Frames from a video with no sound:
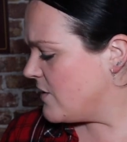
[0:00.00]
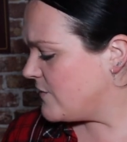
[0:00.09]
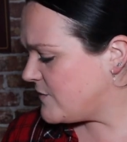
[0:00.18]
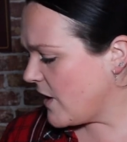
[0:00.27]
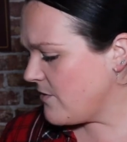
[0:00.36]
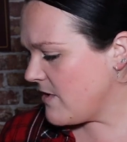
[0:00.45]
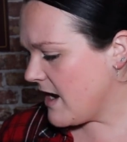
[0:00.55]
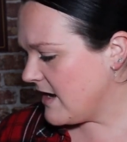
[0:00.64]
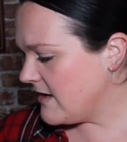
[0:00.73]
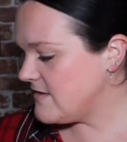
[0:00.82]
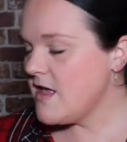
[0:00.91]
So
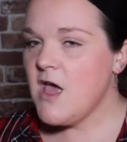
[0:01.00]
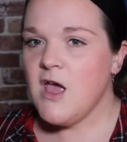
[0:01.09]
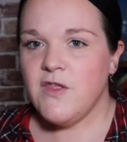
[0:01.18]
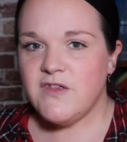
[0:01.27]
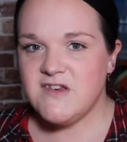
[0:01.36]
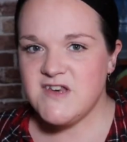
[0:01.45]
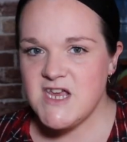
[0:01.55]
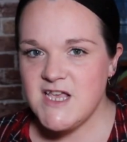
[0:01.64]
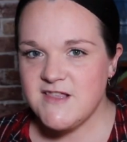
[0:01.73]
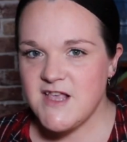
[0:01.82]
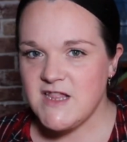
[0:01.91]
nice. The
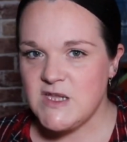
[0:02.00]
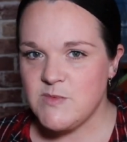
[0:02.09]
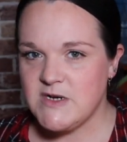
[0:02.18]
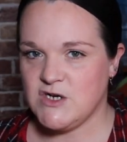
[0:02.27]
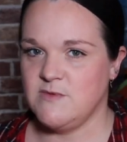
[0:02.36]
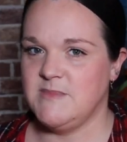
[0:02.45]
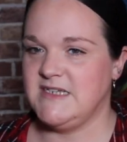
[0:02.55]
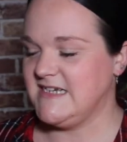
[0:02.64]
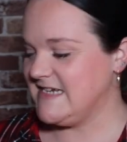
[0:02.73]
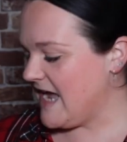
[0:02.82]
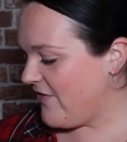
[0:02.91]
tea set that we're coming
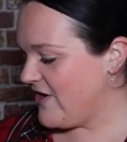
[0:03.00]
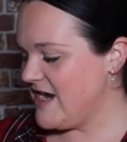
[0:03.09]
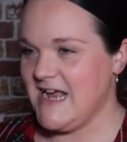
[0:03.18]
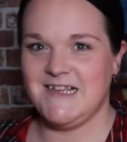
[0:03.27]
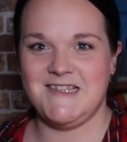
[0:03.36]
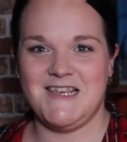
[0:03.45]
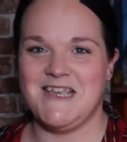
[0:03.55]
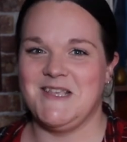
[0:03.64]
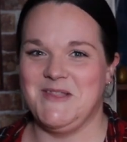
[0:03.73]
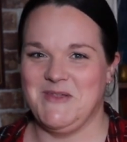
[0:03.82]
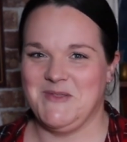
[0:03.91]
together nicely
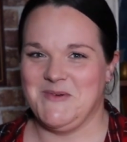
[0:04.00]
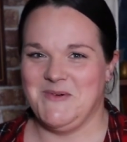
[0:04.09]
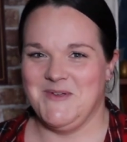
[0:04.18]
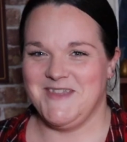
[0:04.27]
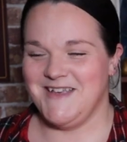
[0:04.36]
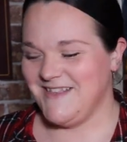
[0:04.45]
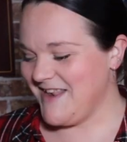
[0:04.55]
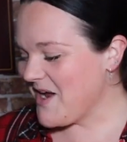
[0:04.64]
is just gorgeous.